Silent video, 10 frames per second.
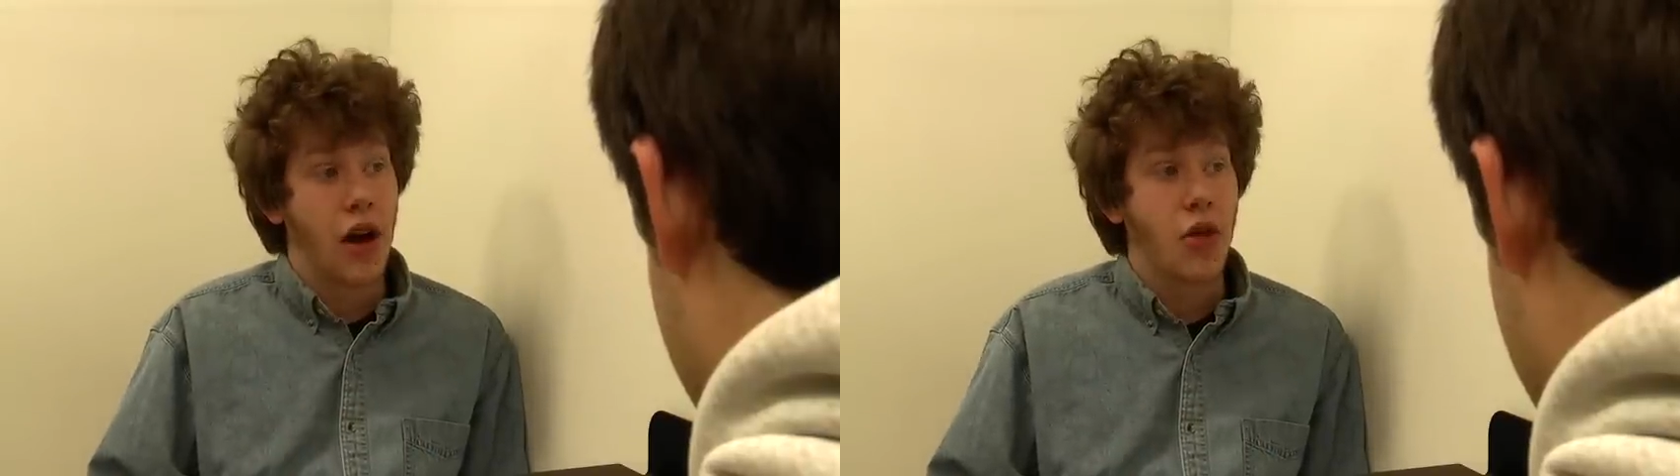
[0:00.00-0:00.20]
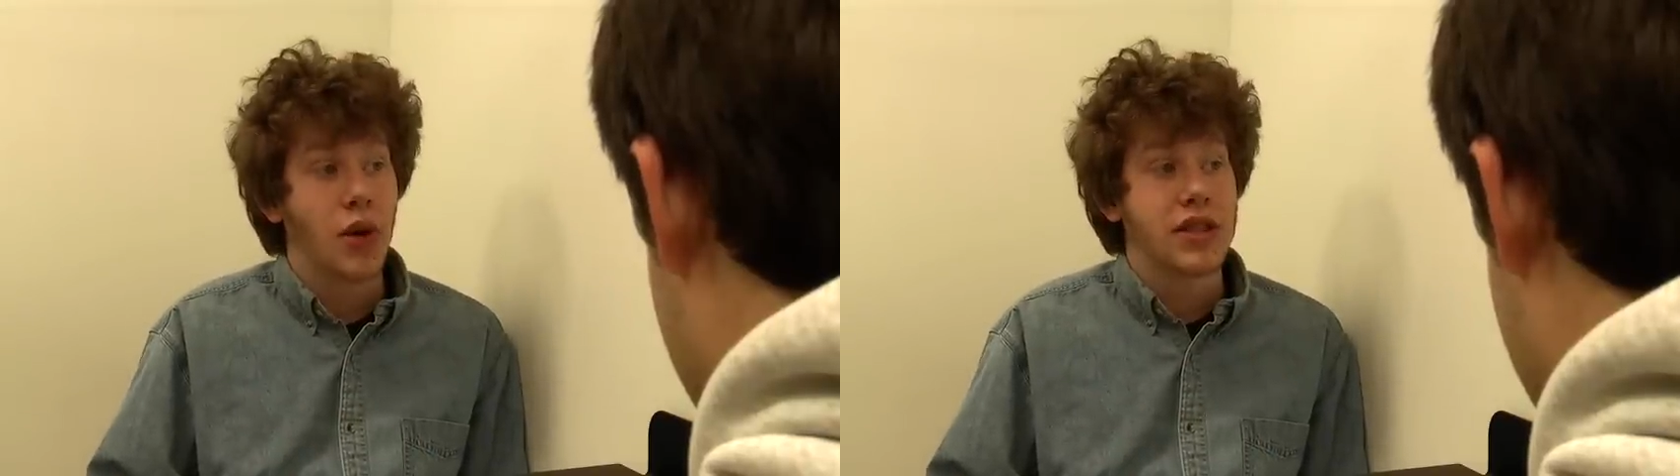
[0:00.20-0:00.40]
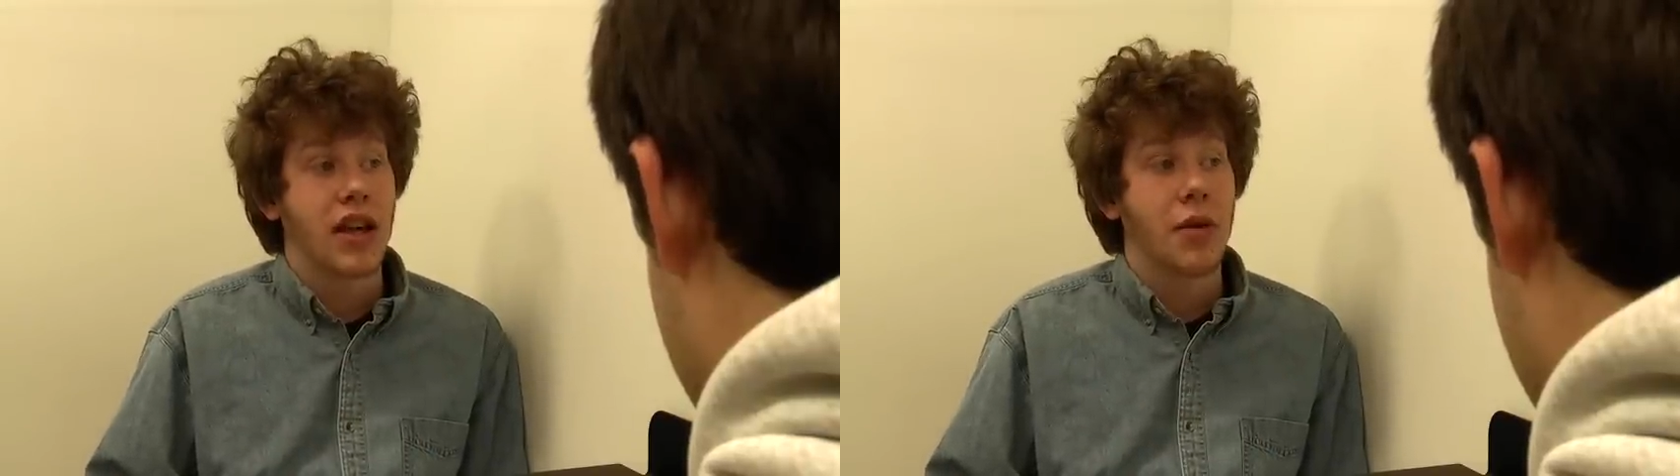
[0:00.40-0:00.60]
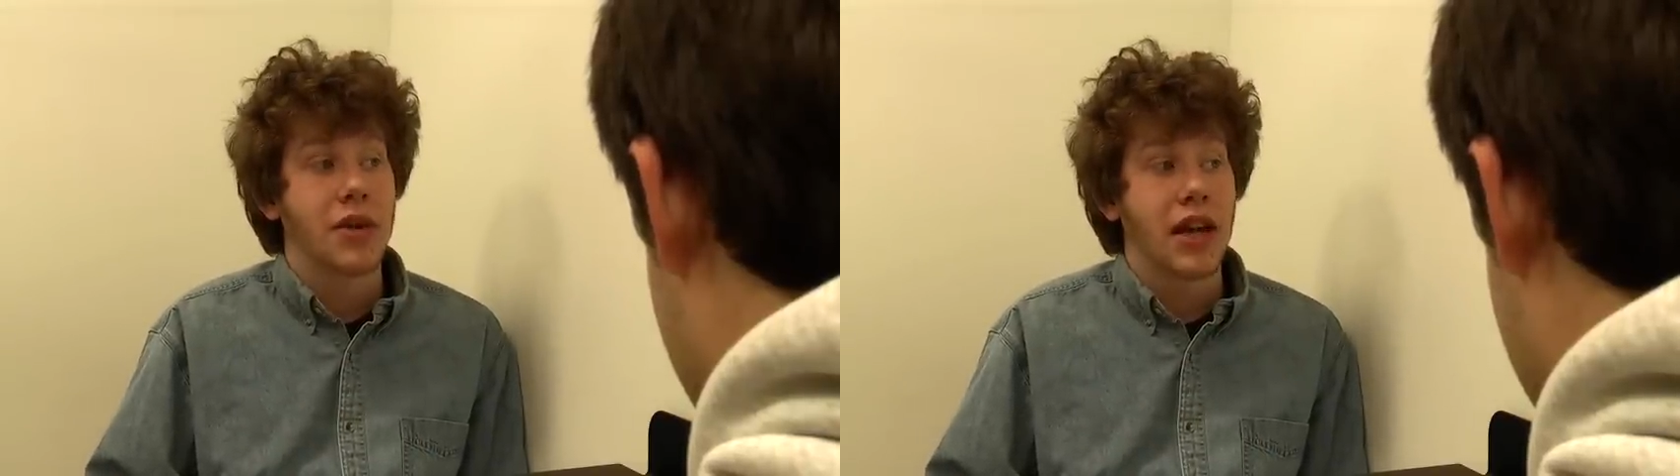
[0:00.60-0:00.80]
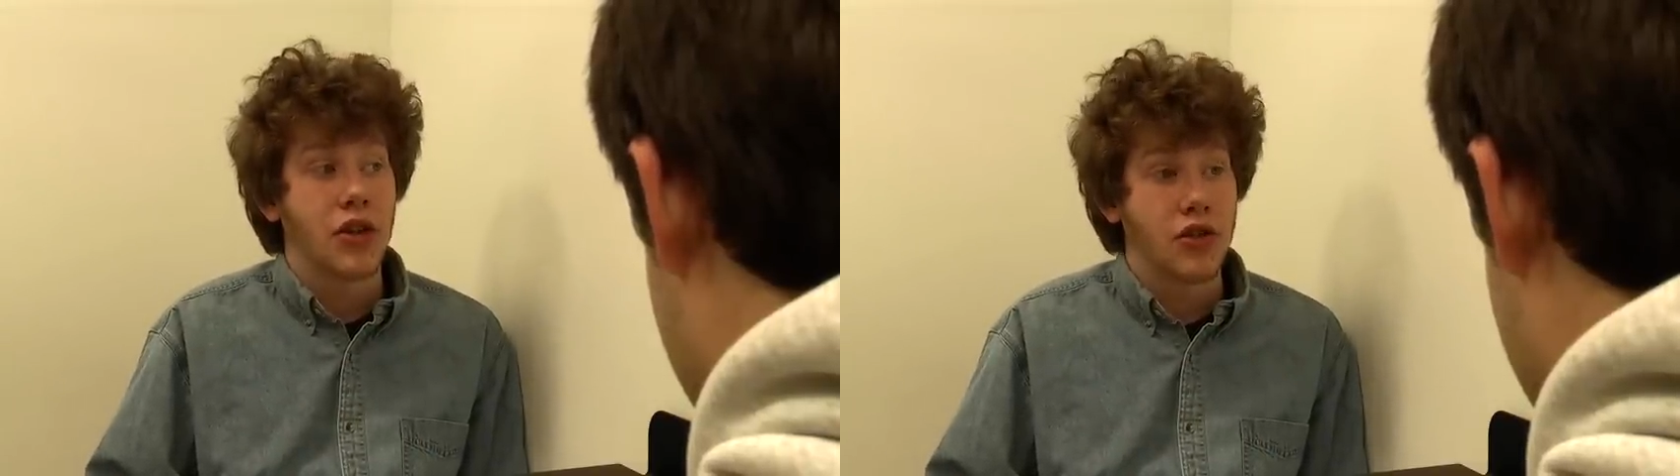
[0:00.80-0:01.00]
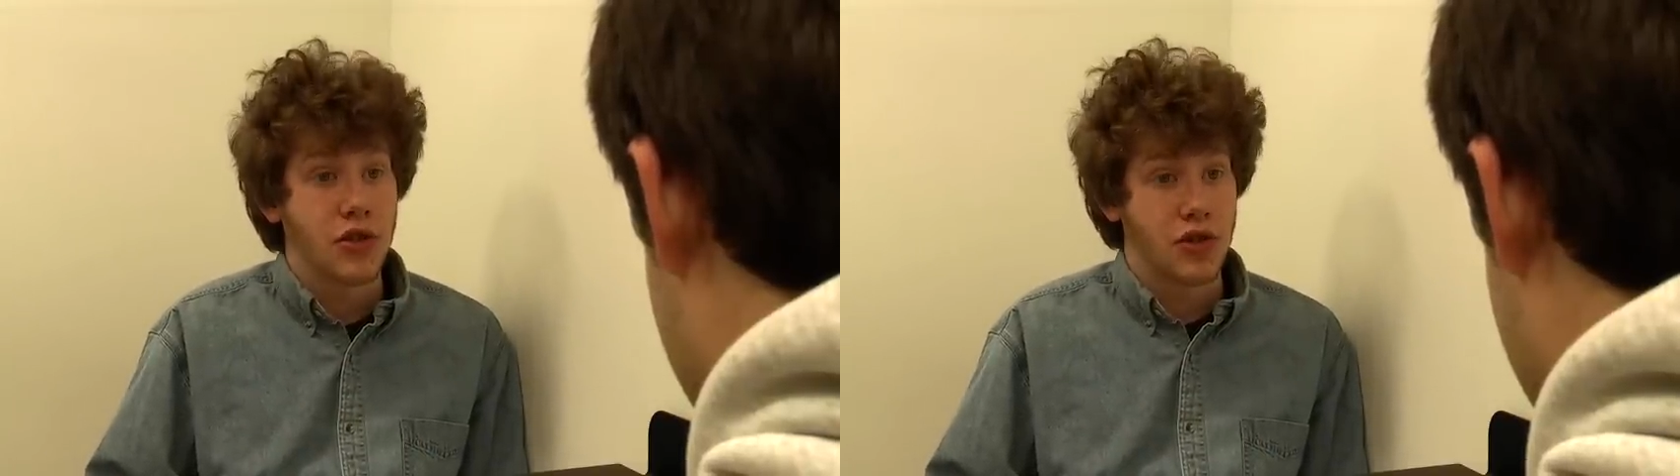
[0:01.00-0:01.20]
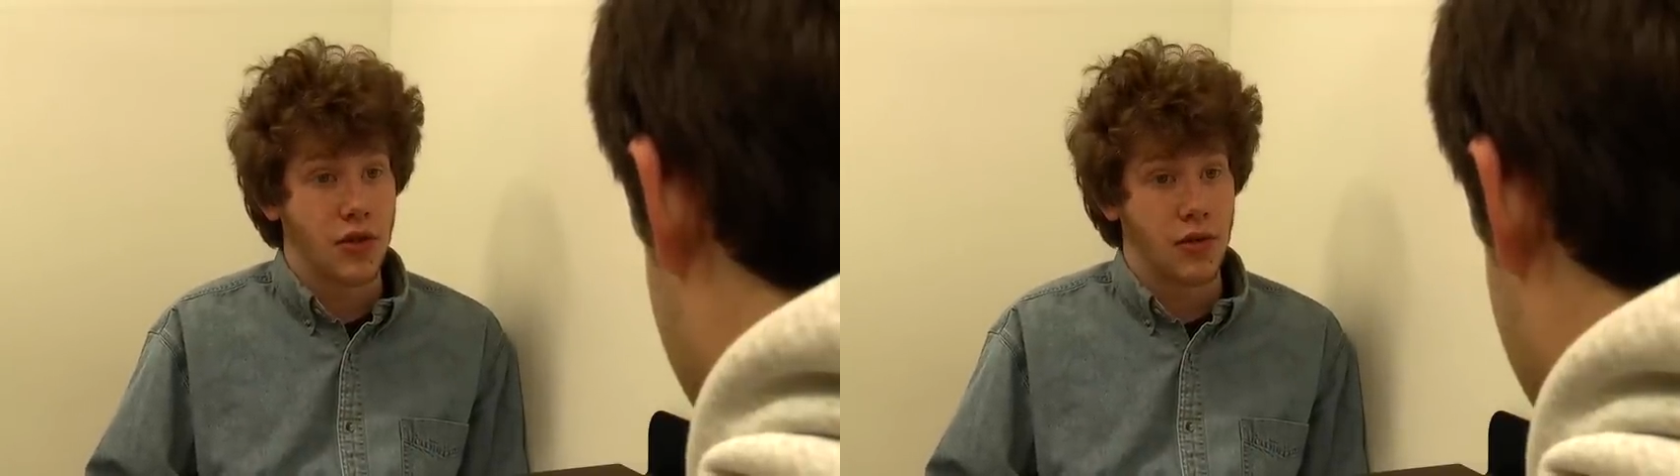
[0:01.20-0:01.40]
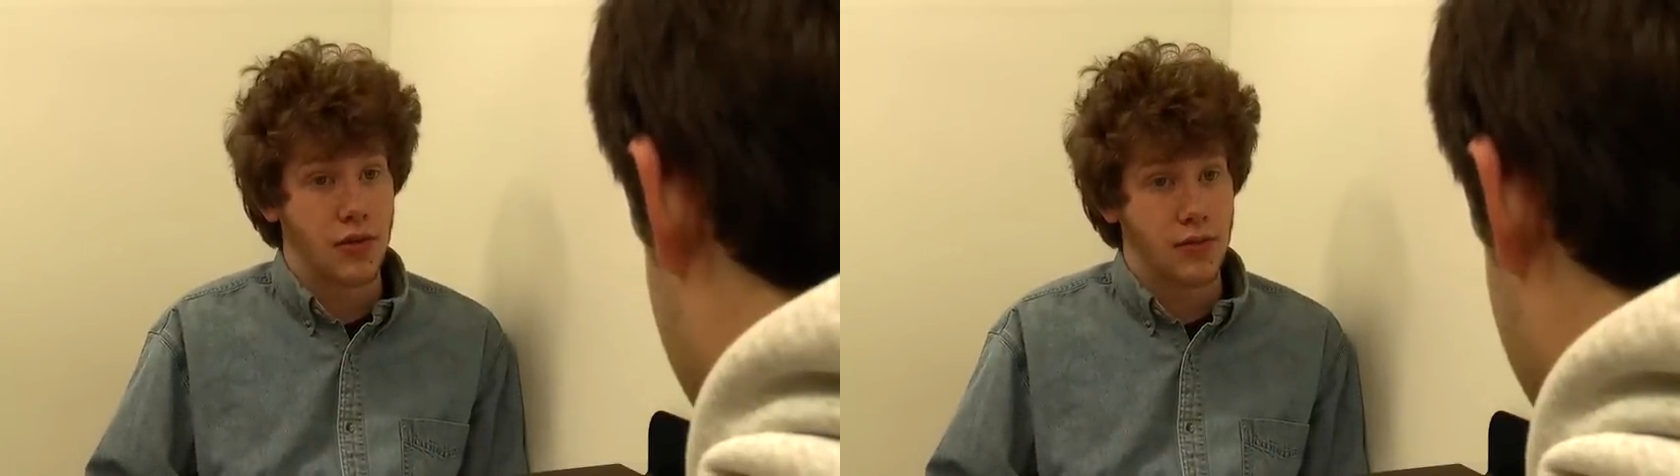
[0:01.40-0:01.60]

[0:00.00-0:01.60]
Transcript: Otherwise, they come and take your children.